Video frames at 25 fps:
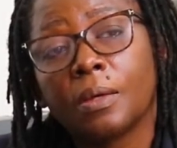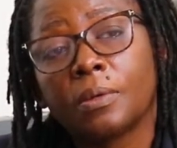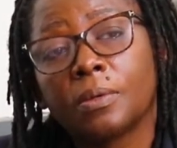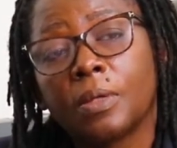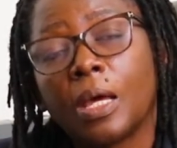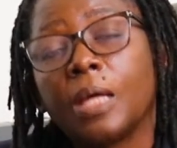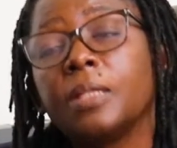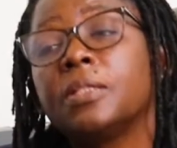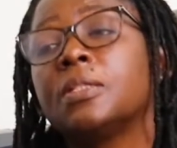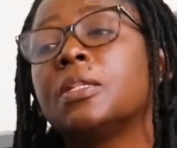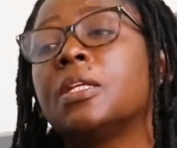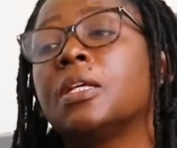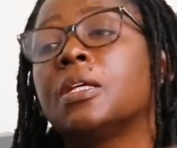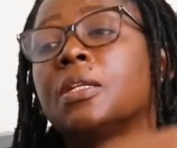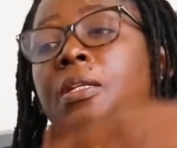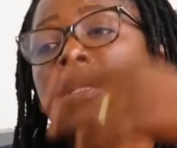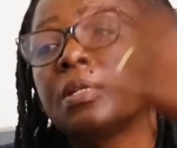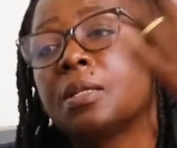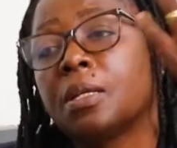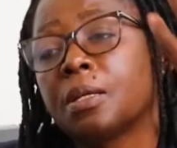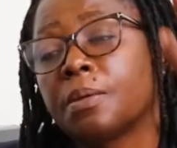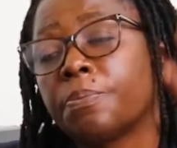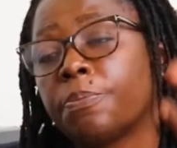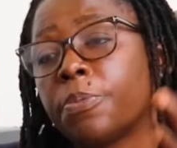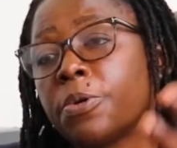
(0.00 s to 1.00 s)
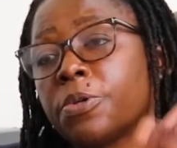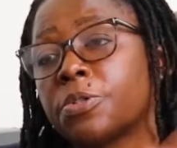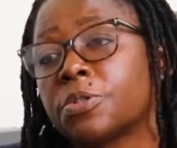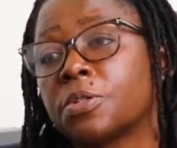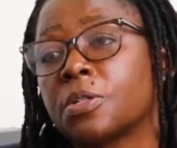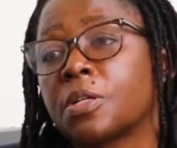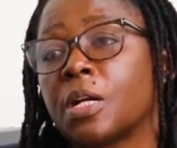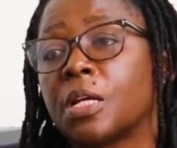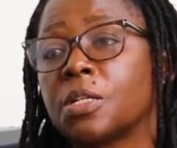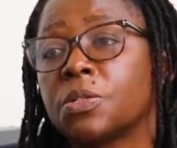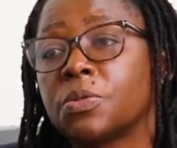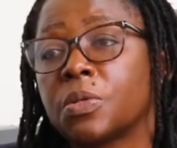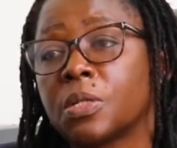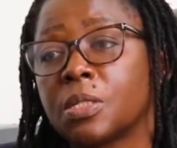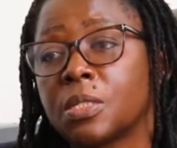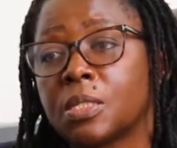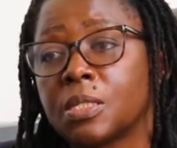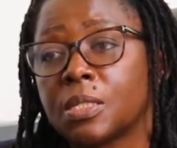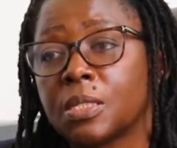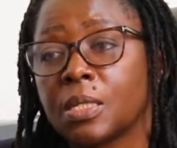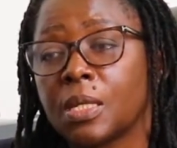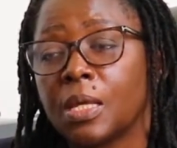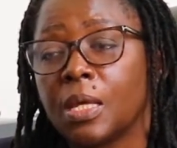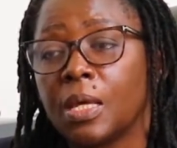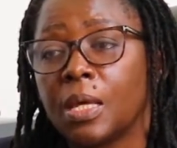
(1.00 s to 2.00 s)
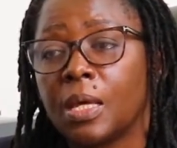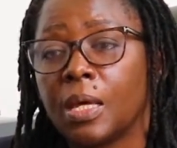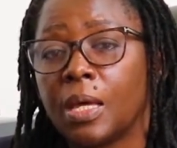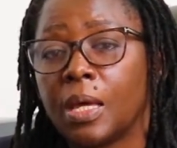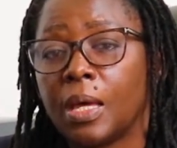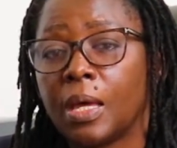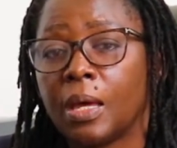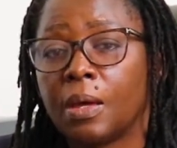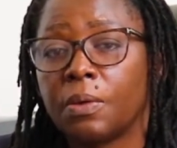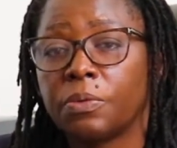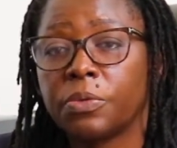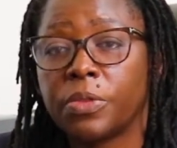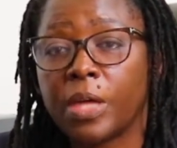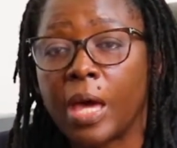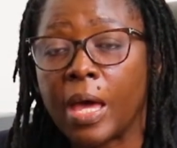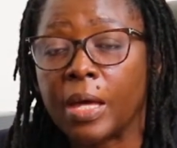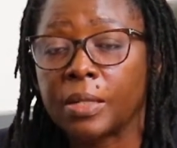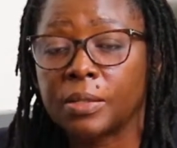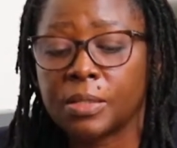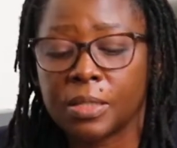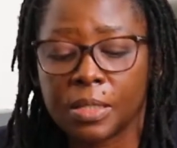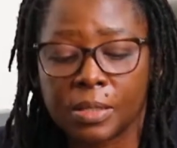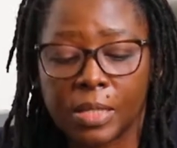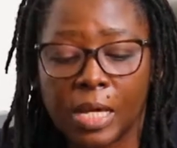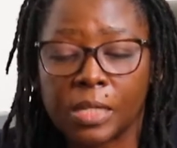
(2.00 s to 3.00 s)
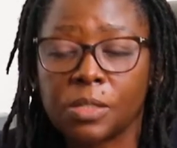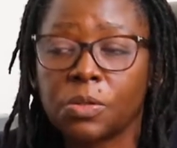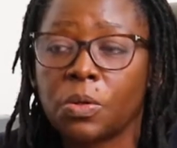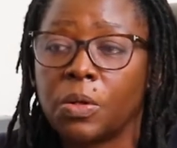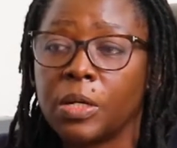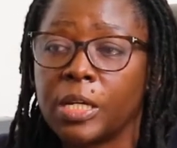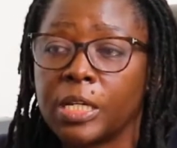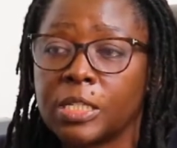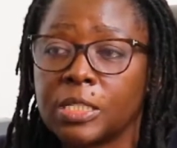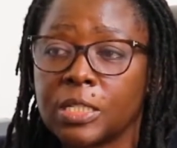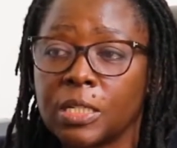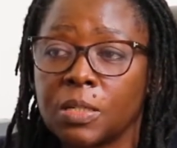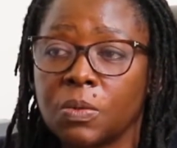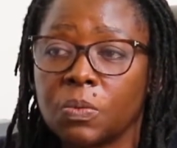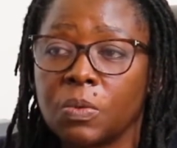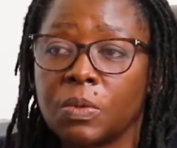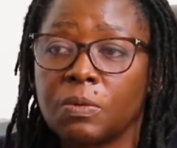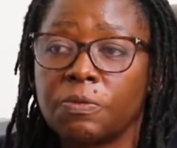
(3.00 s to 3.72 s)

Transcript: and then the postgraduates. That collection,